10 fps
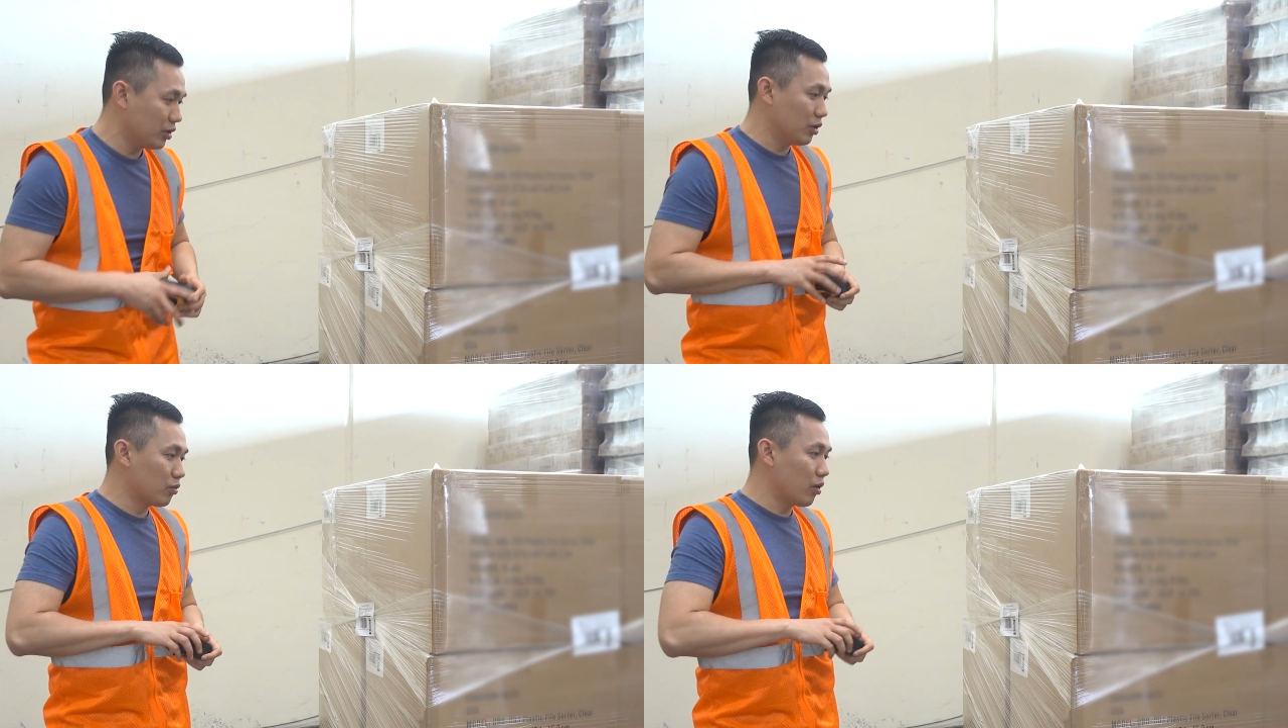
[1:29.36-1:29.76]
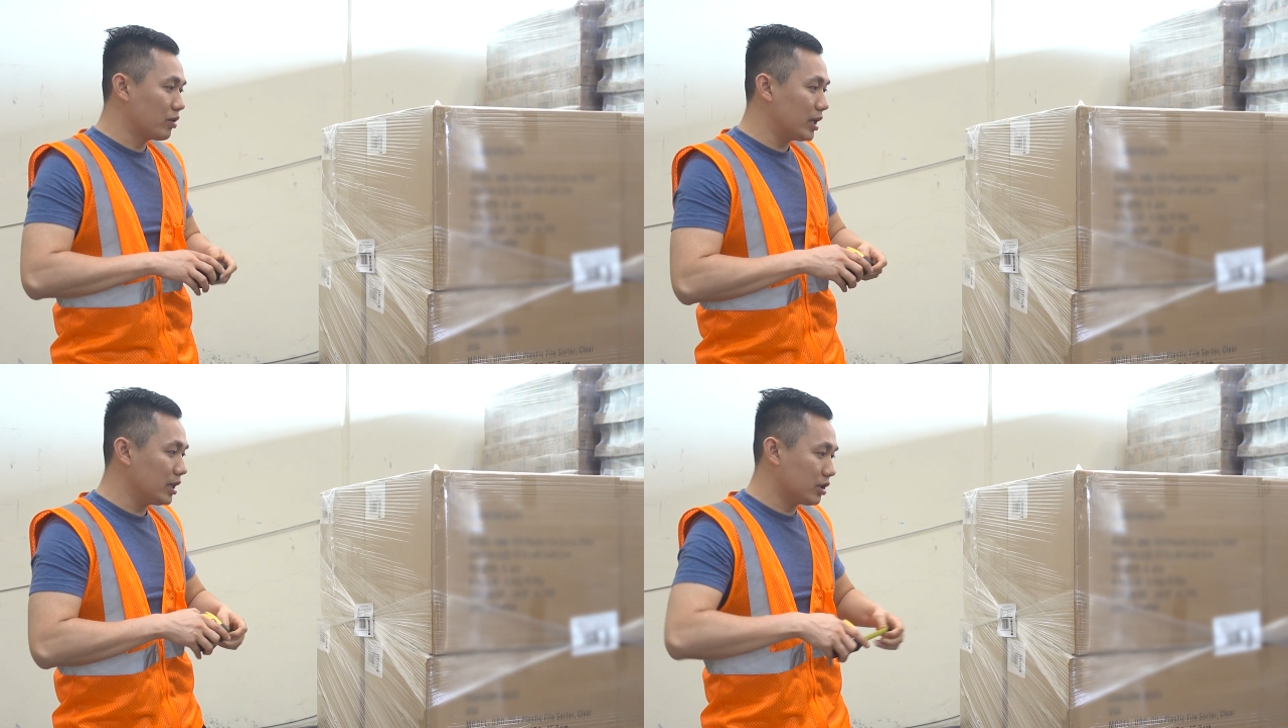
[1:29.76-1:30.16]
you will
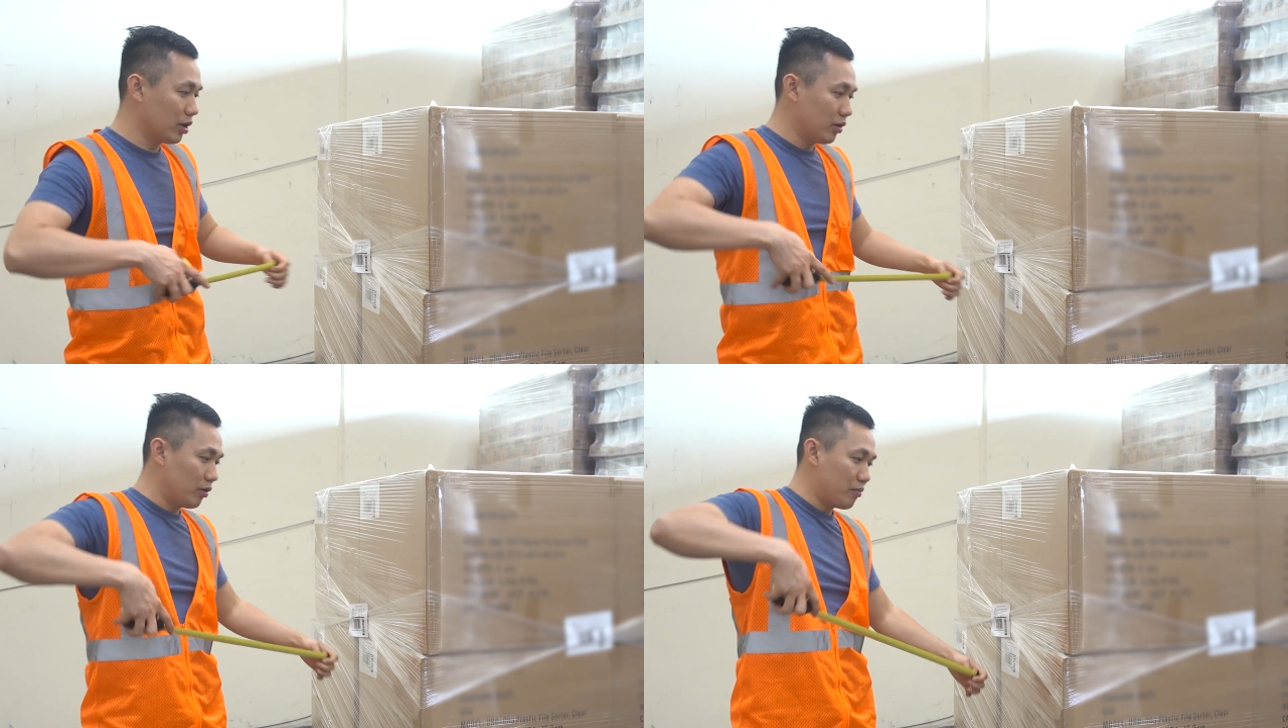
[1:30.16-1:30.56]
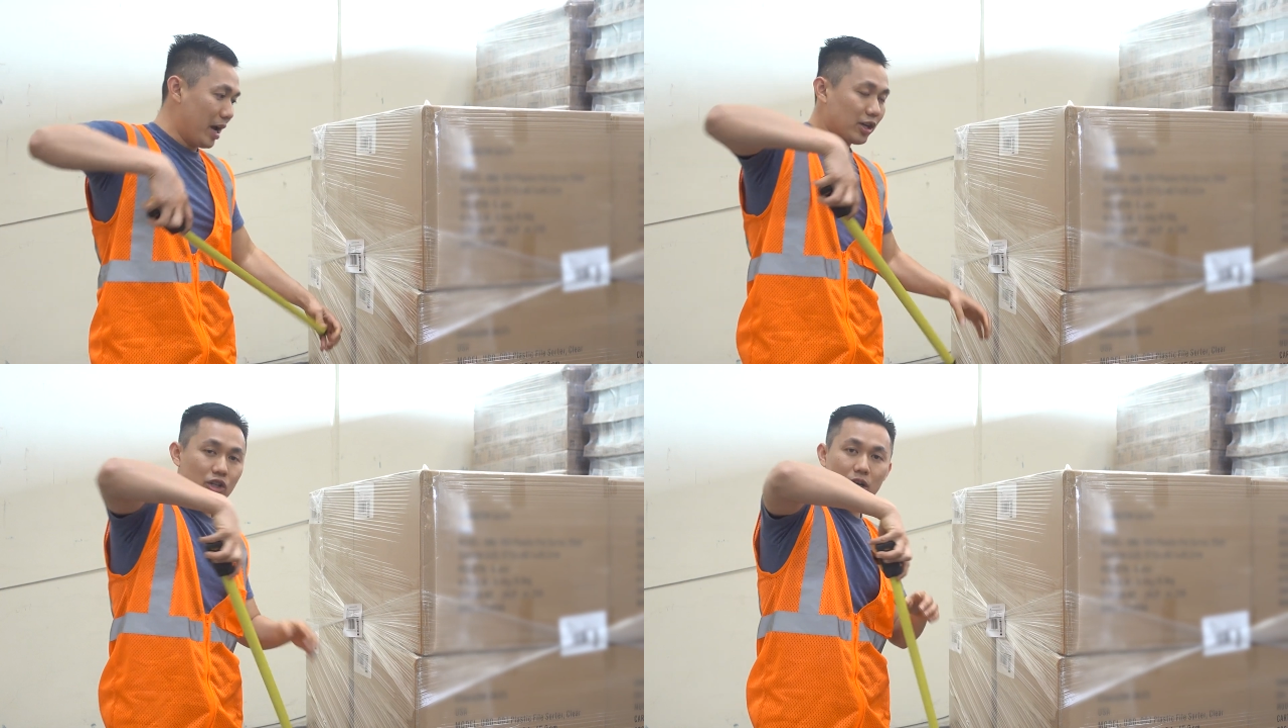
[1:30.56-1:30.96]
need to
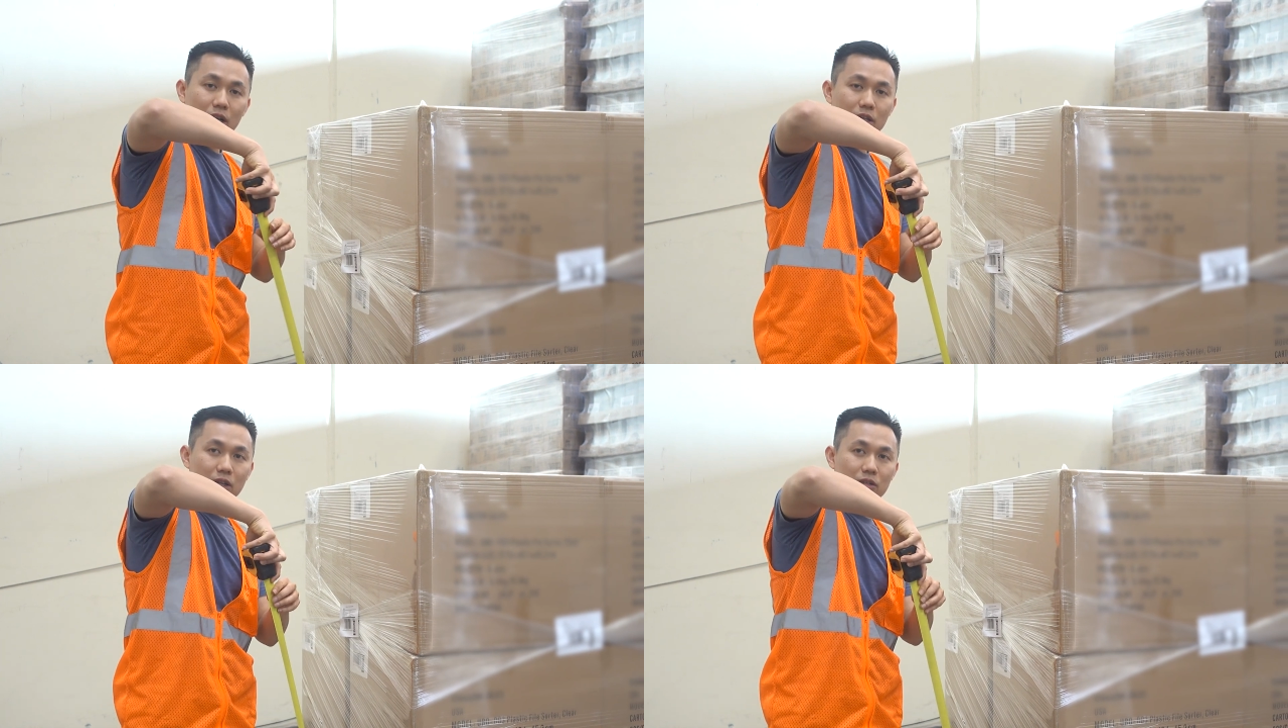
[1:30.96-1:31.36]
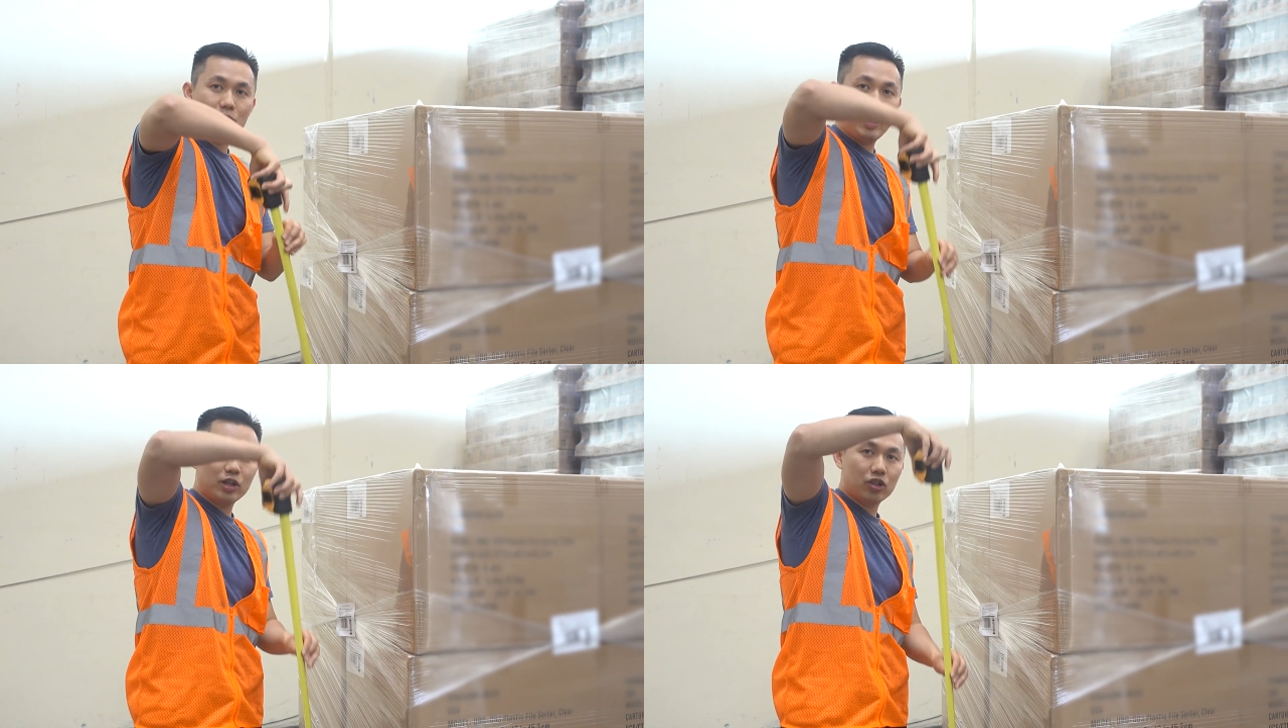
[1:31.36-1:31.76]
measure it
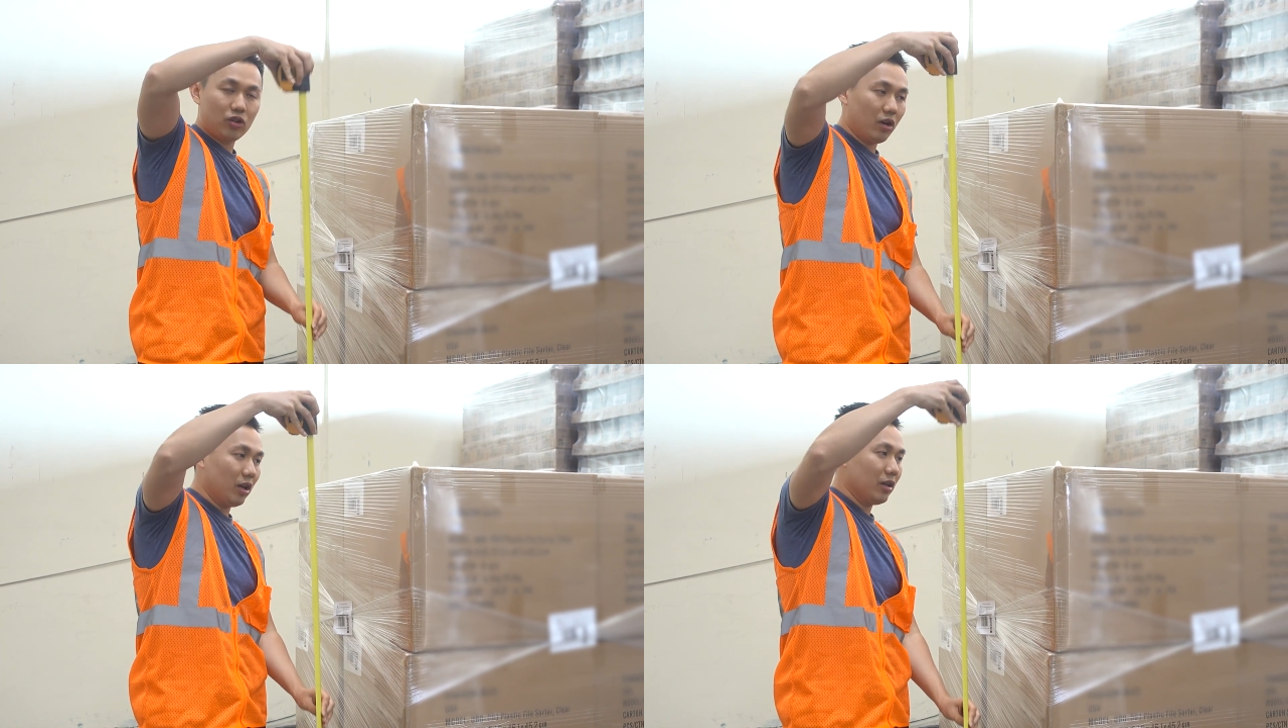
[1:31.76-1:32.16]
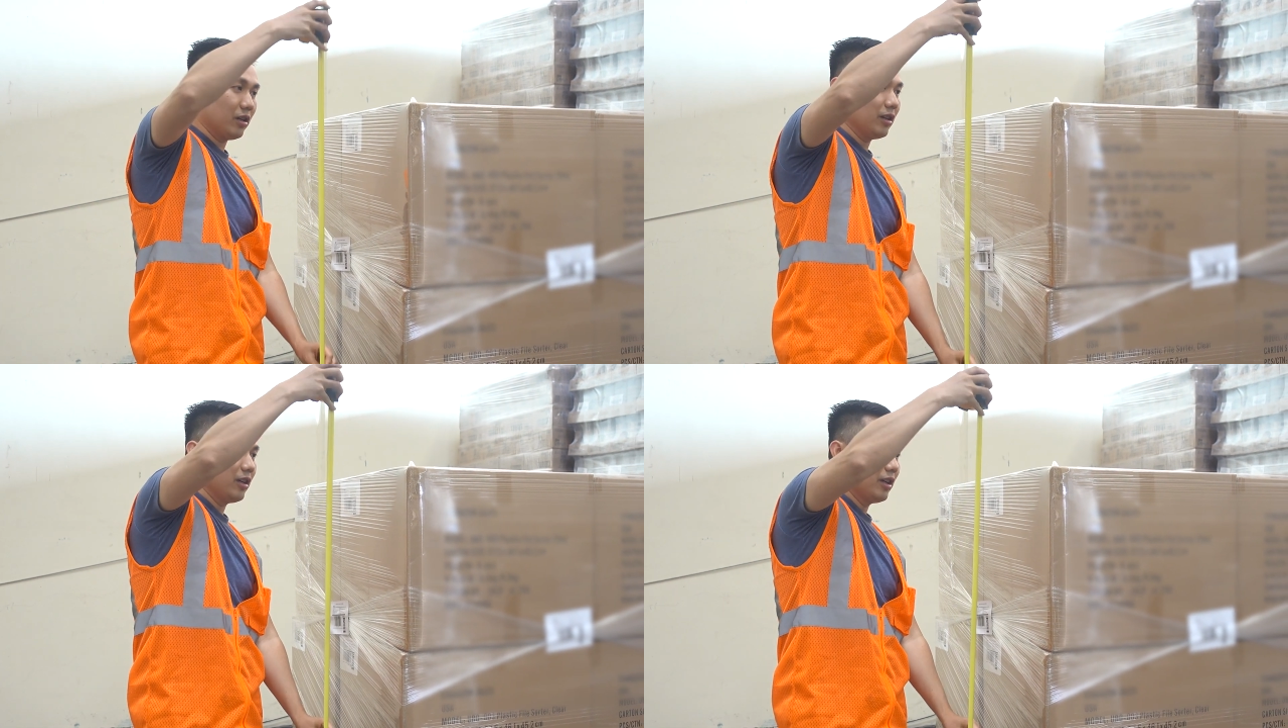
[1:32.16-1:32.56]
to make sure
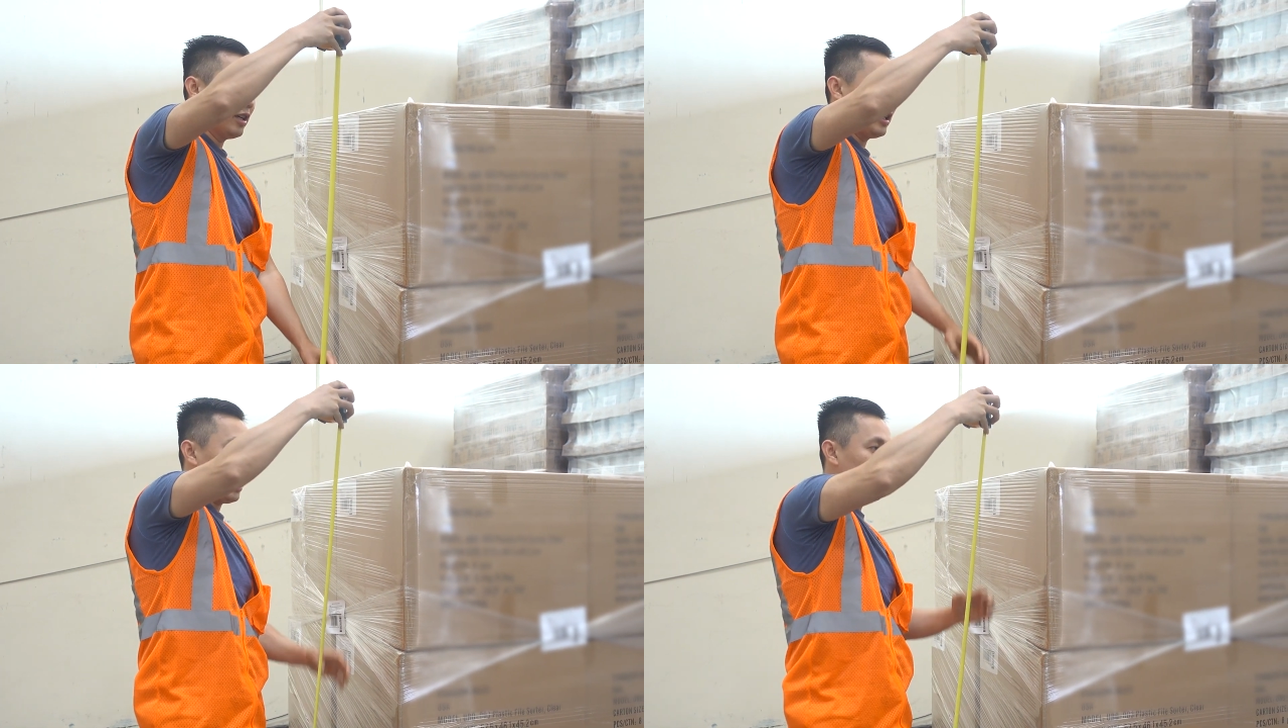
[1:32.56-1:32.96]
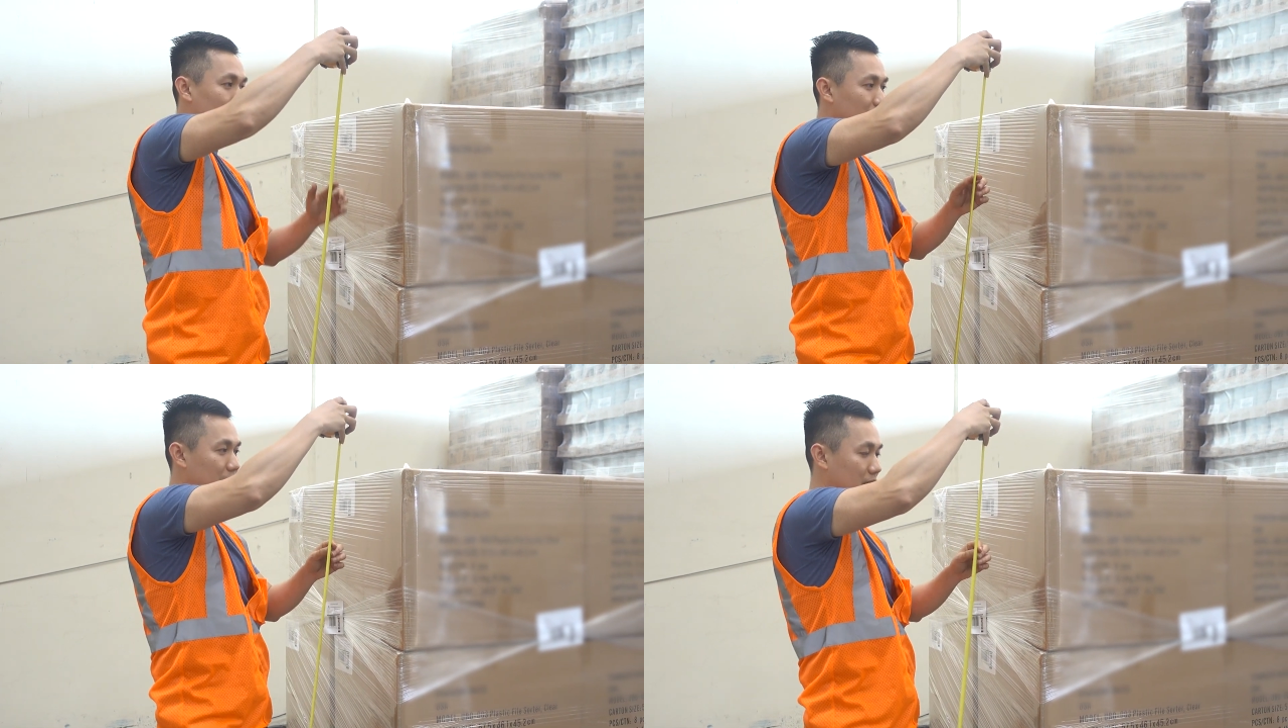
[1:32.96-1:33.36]
that it
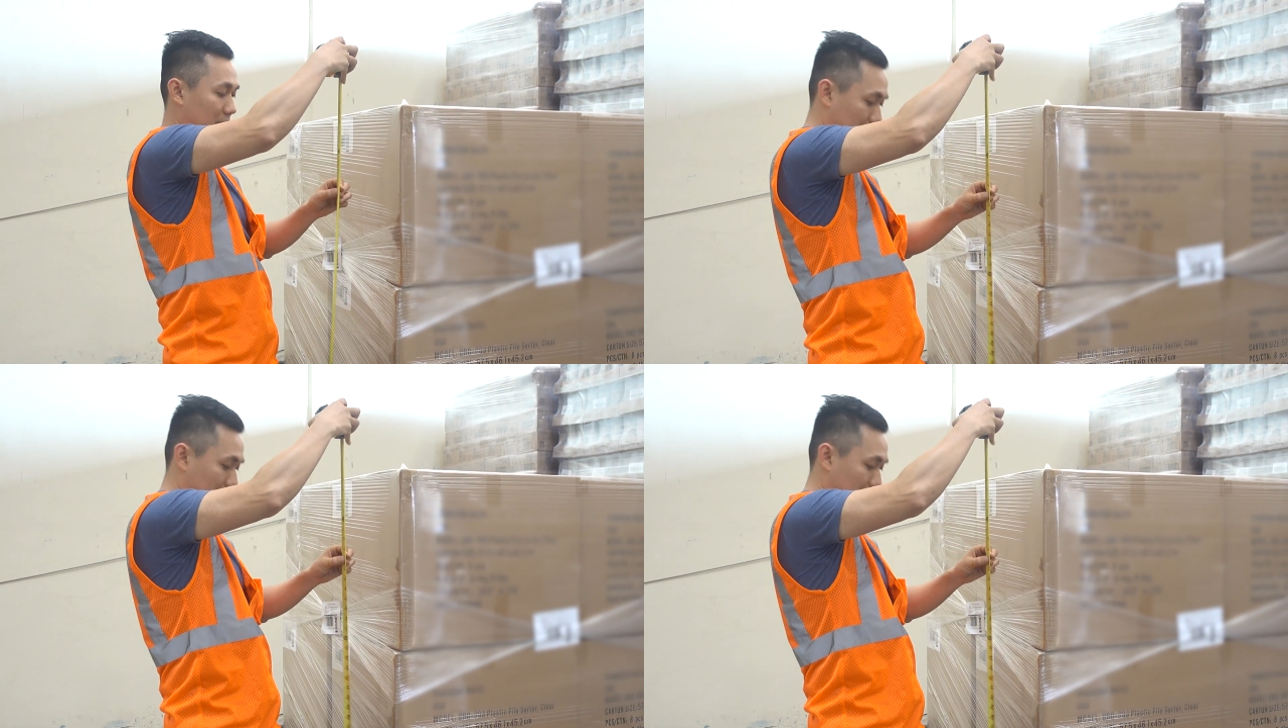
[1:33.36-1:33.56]
is